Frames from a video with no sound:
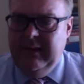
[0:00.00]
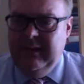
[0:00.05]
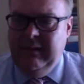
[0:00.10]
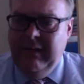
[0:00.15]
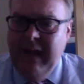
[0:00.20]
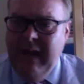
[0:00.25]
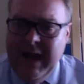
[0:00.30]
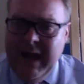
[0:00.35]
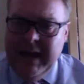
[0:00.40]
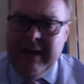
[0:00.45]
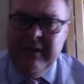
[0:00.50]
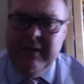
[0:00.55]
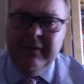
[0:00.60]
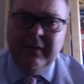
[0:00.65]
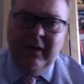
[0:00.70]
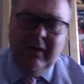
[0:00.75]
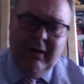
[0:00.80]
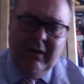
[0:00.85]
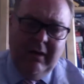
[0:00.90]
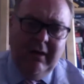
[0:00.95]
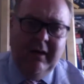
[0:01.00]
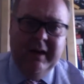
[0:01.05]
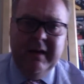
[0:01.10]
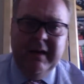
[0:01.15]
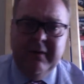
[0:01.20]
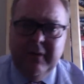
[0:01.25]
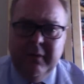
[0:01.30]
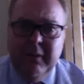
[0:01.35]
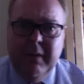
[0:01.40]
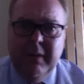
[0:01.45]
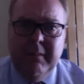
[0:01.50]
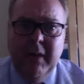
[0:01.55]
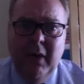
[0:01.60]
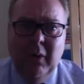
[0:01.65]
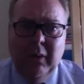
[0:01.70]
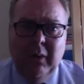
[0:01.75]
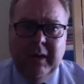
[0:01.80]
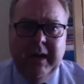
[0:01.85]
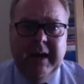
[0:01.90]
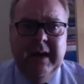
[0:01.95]
live or even
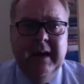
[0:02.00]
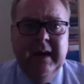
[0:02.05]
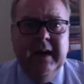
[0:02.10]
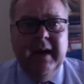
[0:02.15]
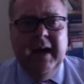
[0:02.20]
remotely,